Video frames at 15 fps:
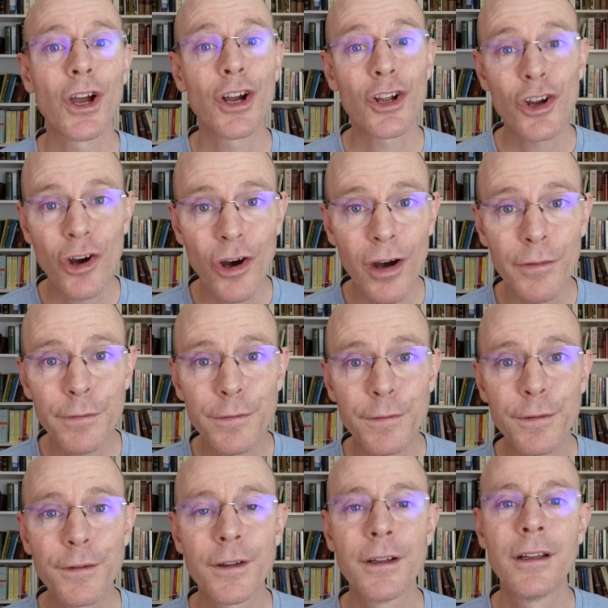a
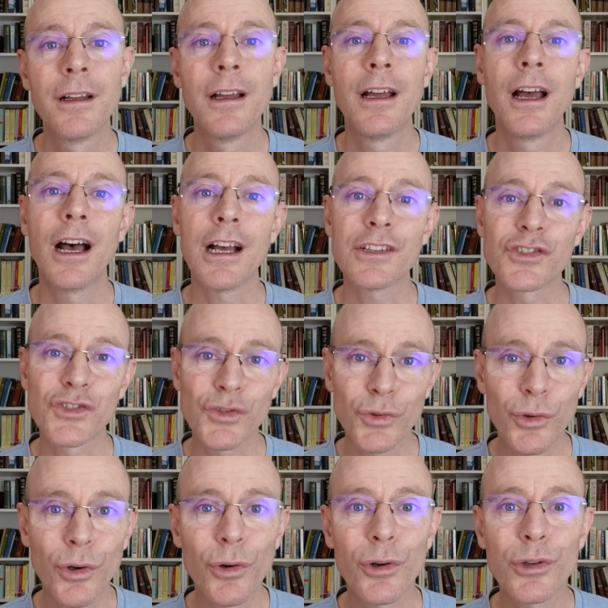cough, a
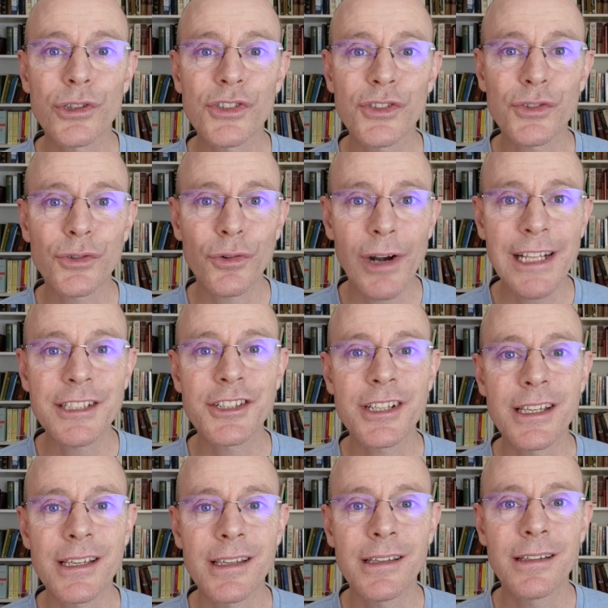sore or
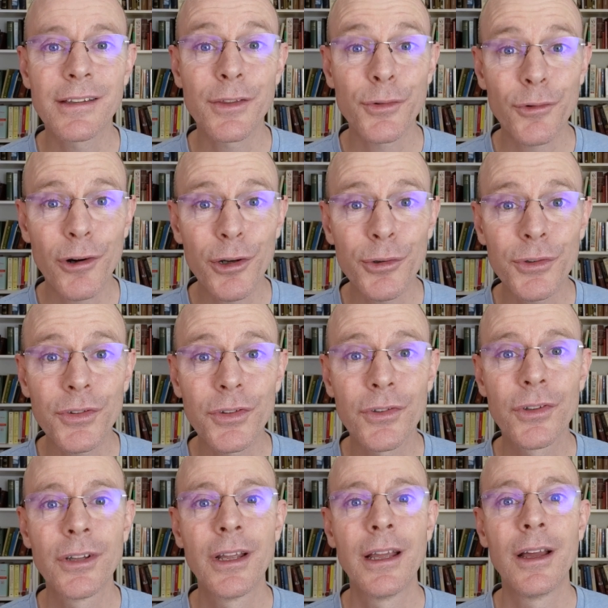scratchy throat,
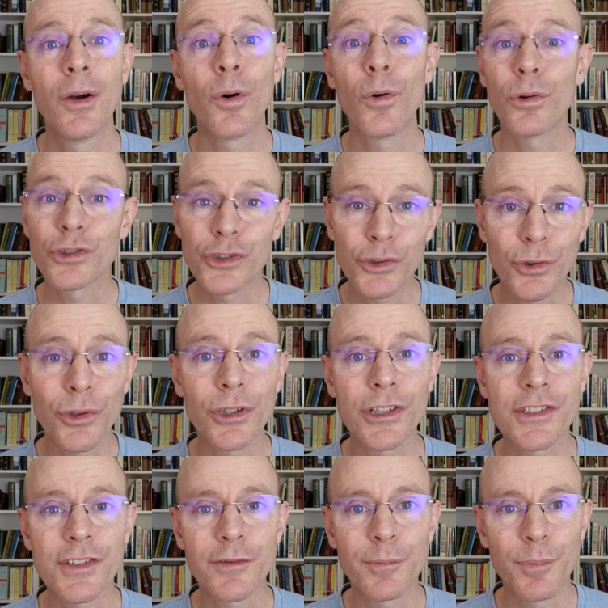or
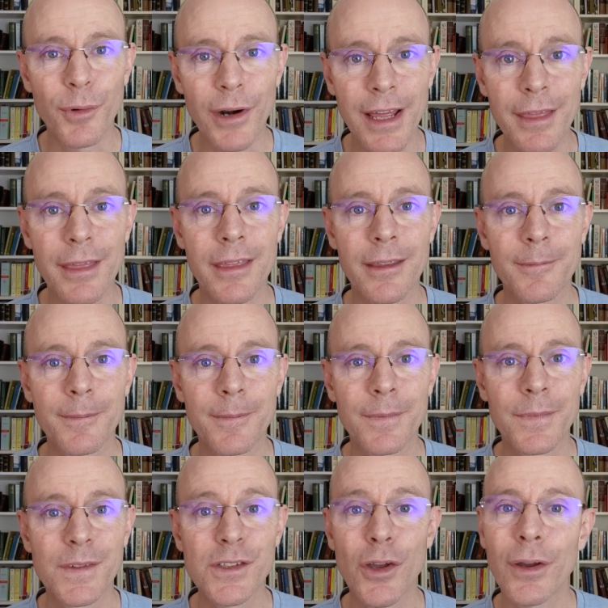shortness of breath.
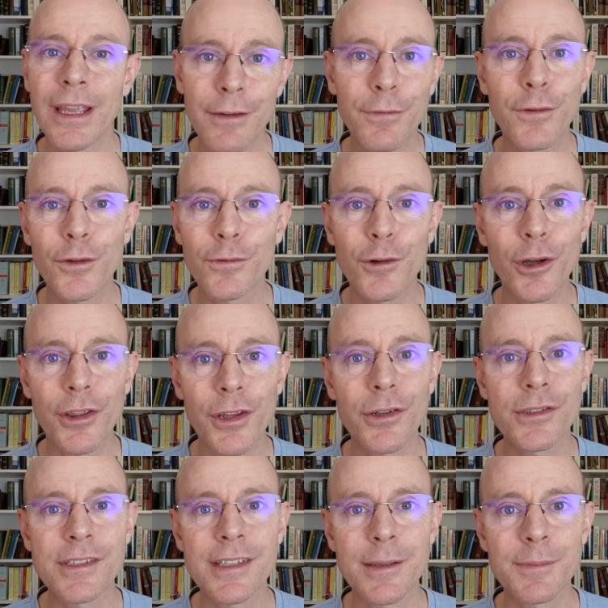So if you've got
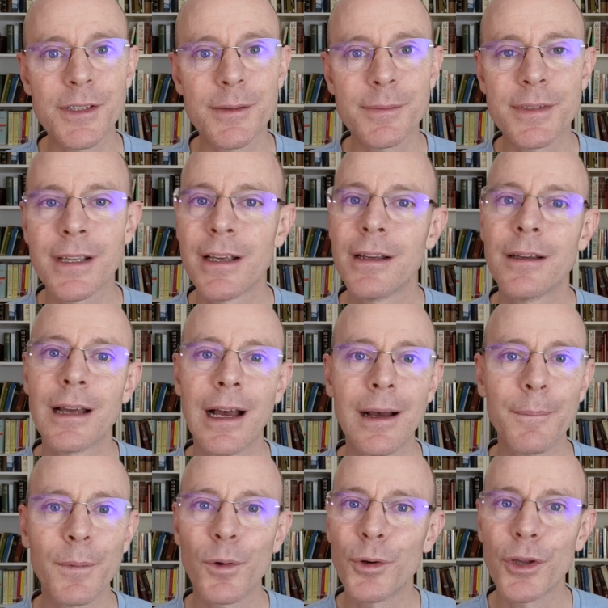those symptoms
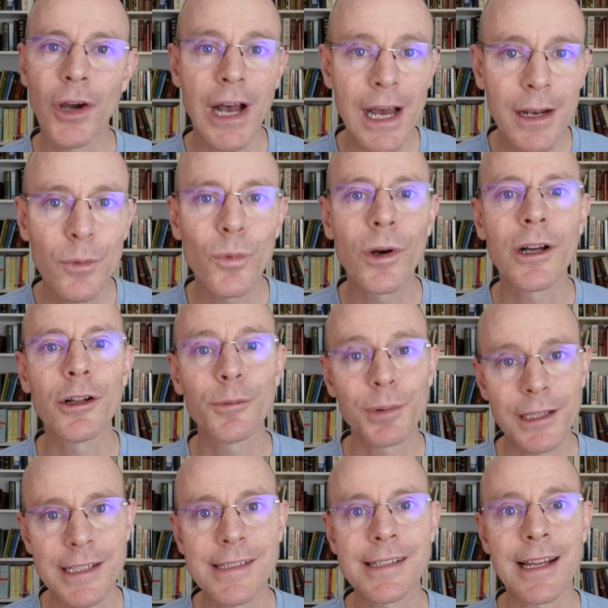or you're unwell,
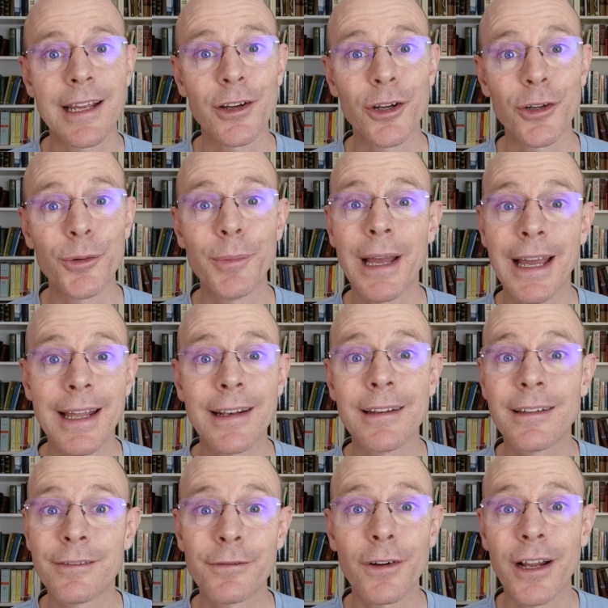please stay home
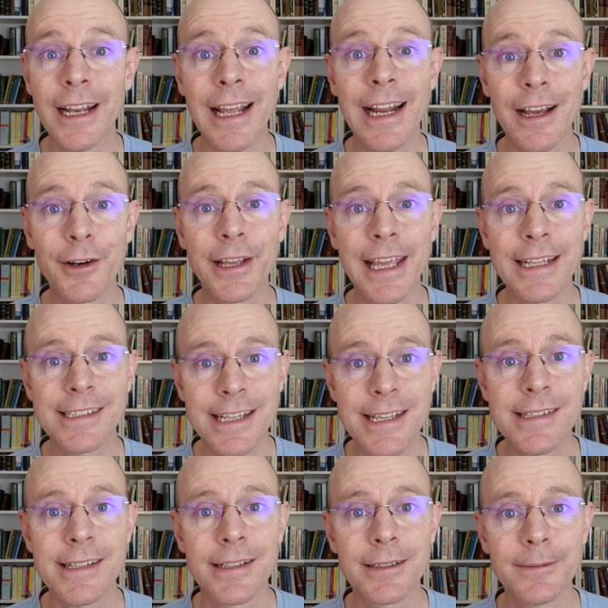and find out how to get
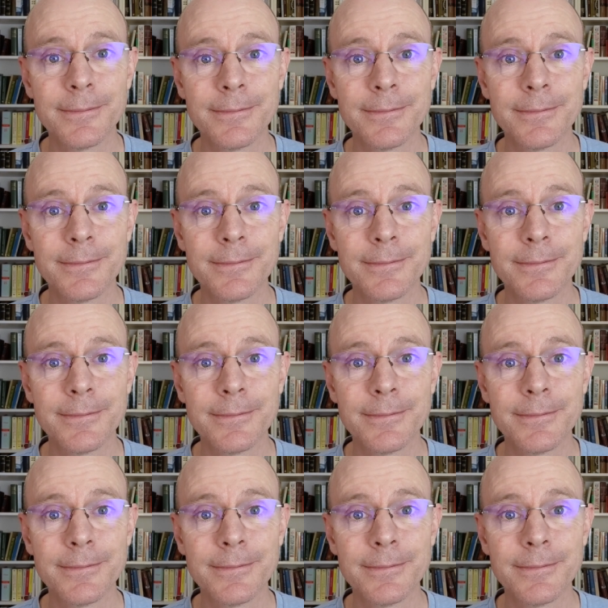tested.